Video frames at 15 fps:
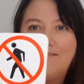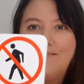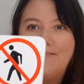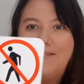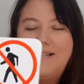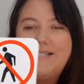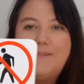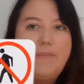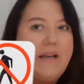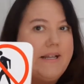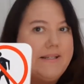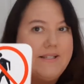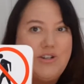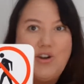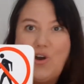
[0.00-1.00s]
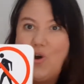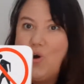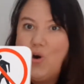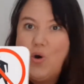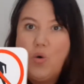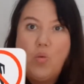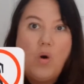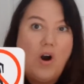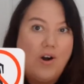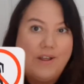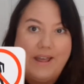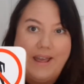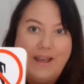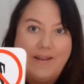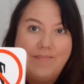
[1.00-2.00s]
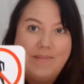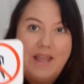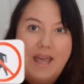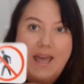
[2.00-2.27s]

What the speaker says: This means no walking.